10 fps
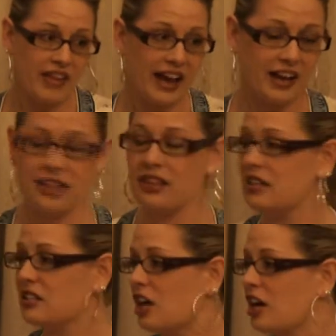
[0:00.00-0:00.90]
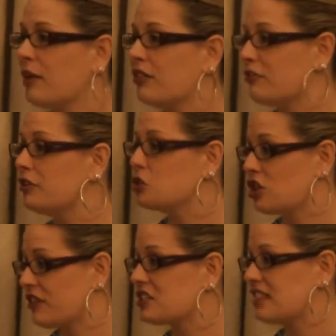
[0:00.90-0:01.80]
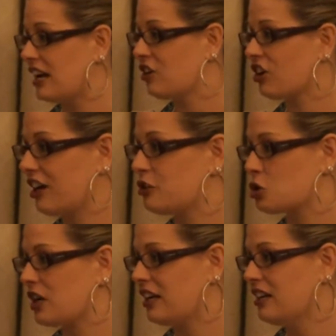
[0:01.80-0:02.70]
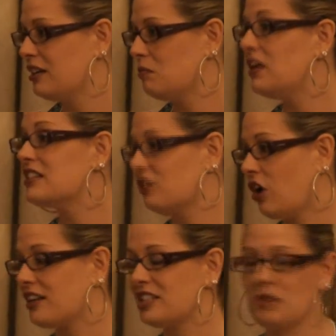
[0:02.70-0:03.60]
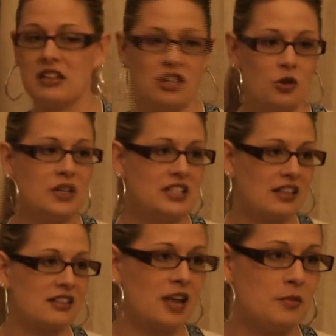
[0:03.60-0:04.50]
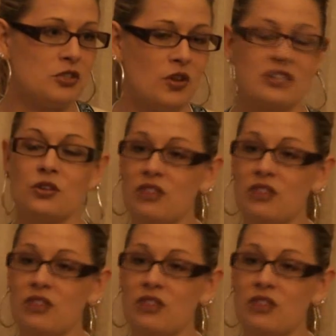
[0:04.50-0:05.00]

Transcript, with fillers: that, I think to talk about the future of our state and our country means a lot to me that you would take the time to do that. So